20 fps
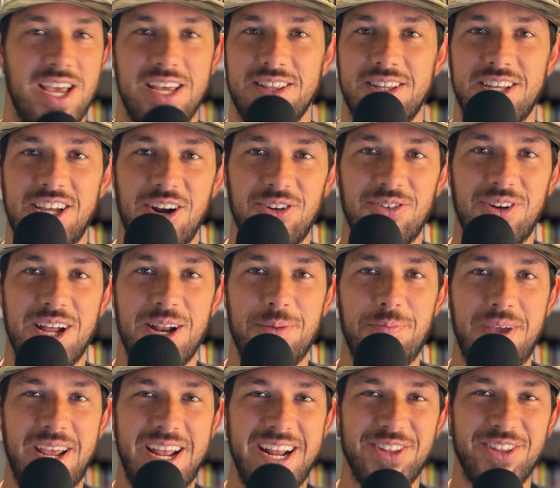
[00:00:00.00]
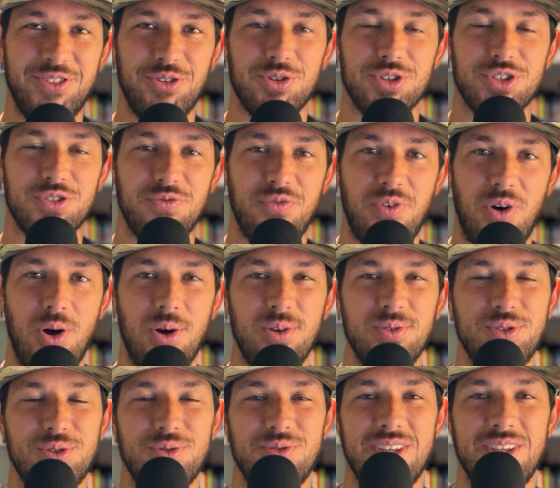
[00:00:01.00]
Carolina Panthers fall
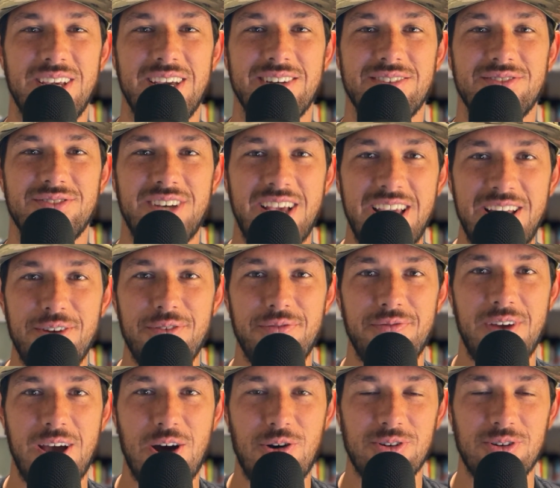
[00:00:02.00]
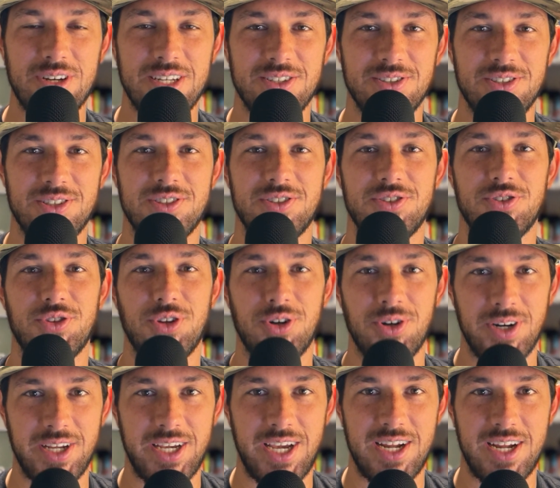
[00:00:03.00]
to the Atlanta Falcons
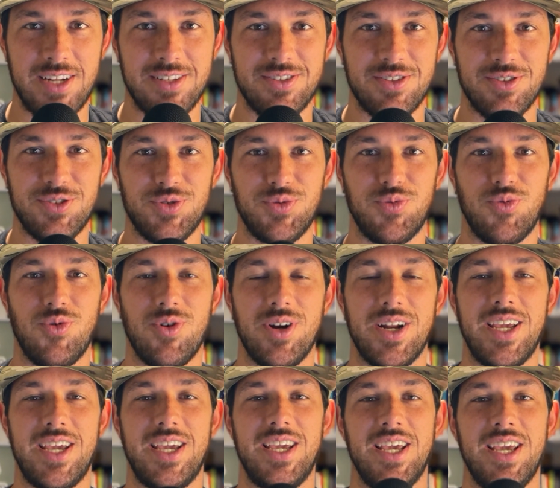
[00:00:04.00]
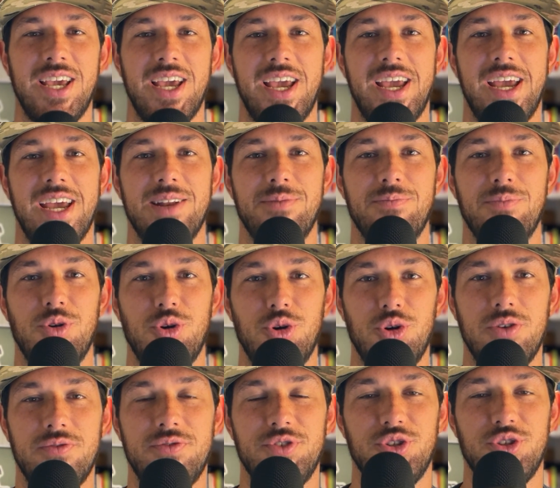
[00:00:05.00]
38-20 and
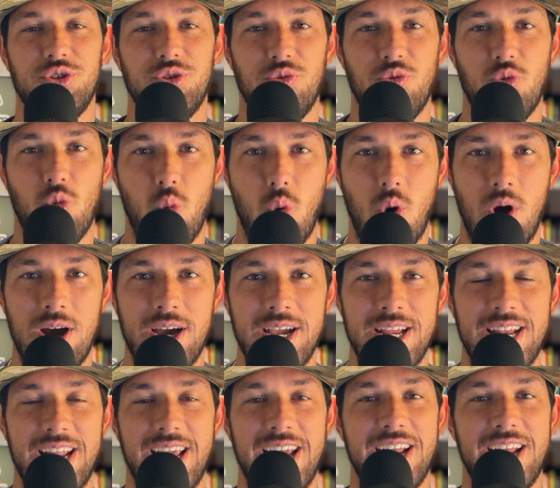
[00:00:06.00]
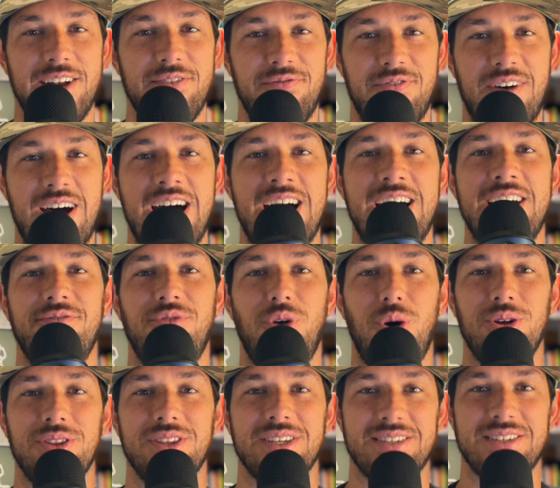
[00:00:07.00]
move to 1-5
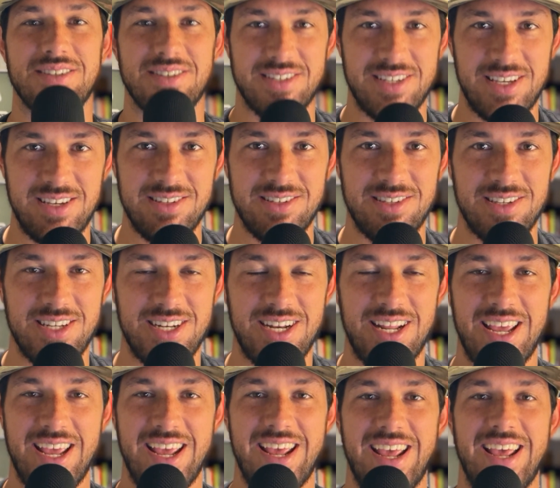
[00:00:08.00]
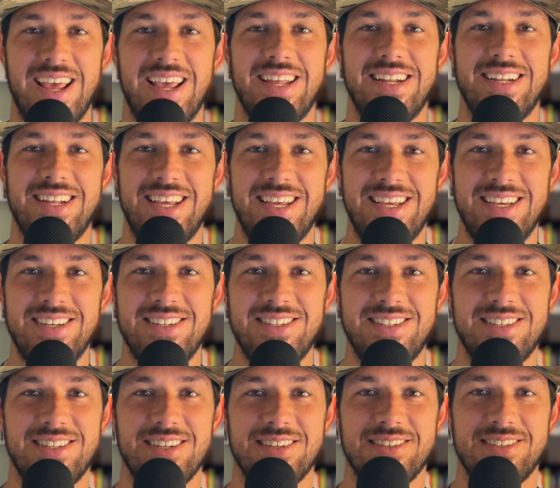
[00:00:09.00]
on the season.
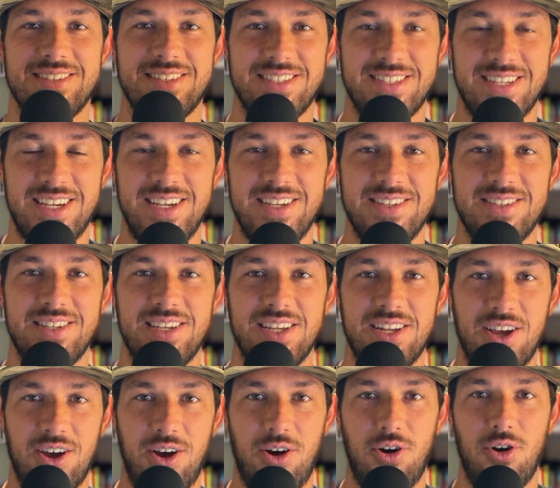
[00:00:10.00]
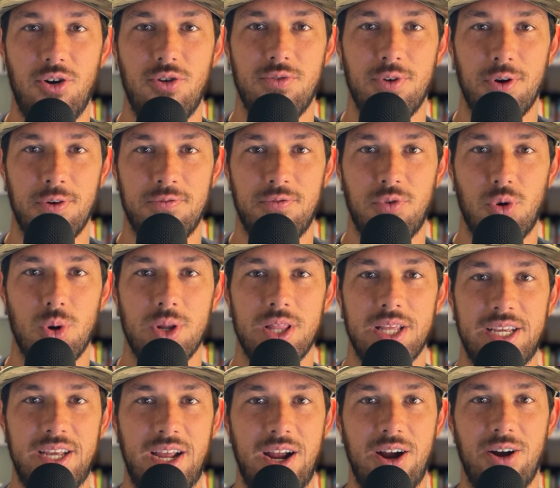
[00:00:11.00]
Is the season over for the
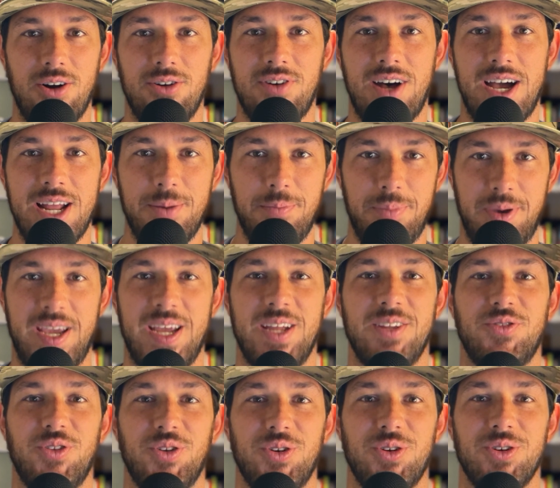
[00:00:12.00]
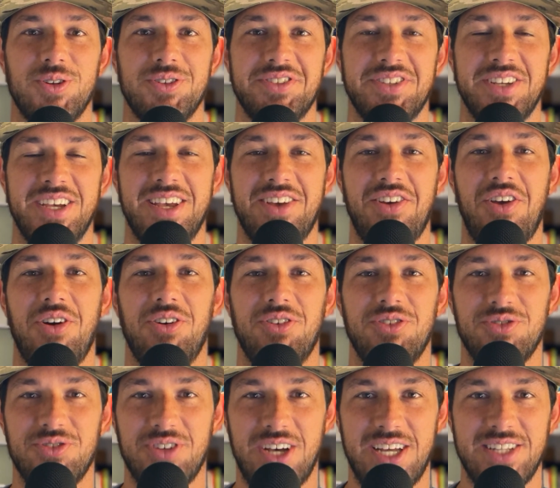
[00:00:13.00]
Carolina Panthers?
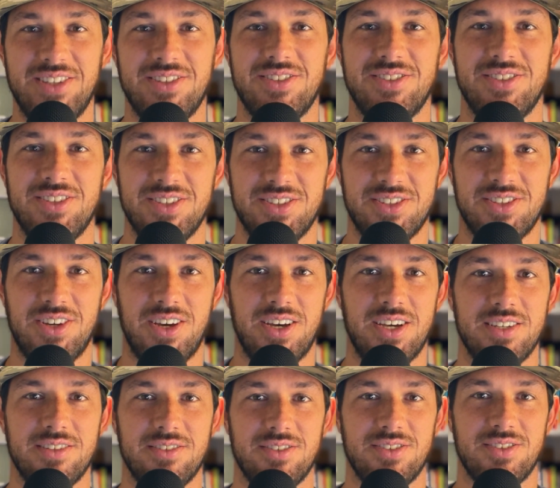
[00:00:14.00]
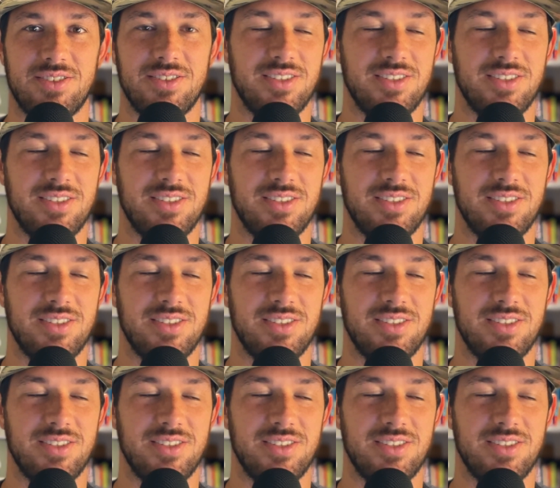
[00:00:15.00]
Let's discuss.